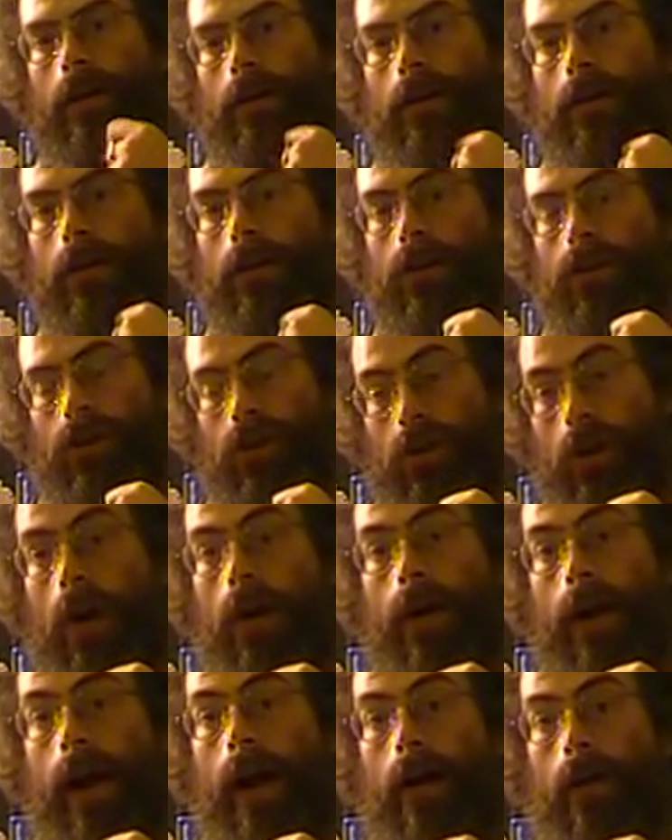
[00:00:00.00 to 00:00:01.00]
to
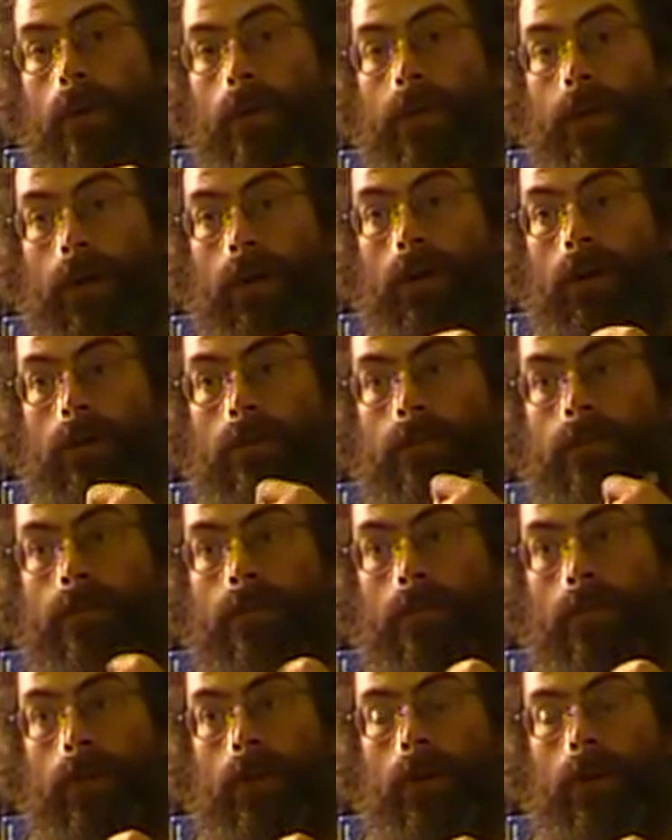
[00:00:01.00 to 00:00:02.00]
start out with a good
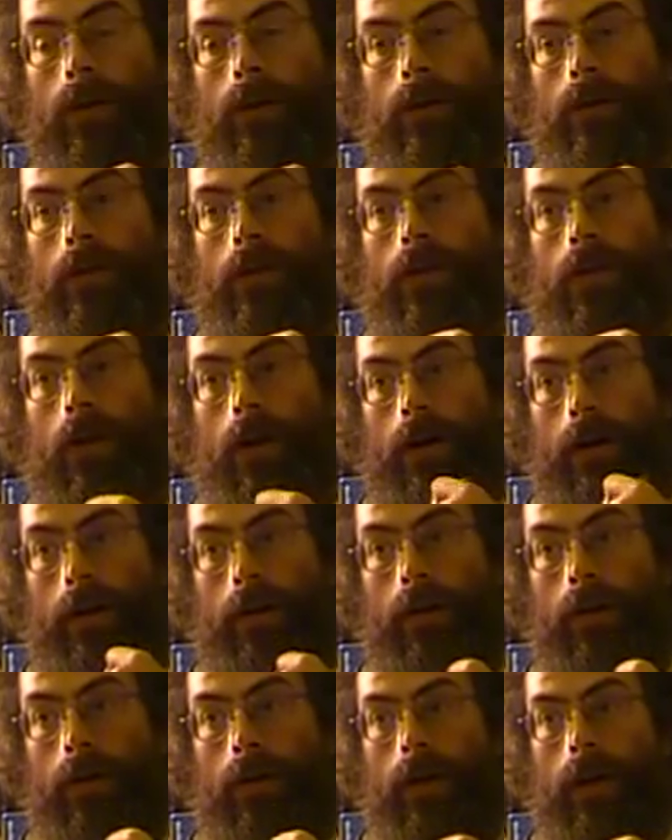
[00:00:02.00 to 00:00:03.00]
good starting
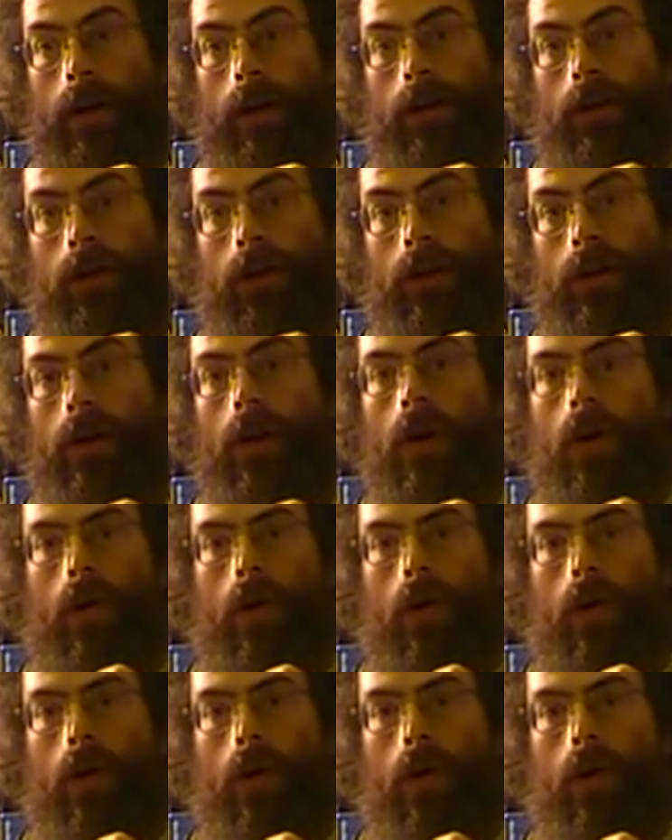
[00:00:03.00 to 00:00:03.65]
location,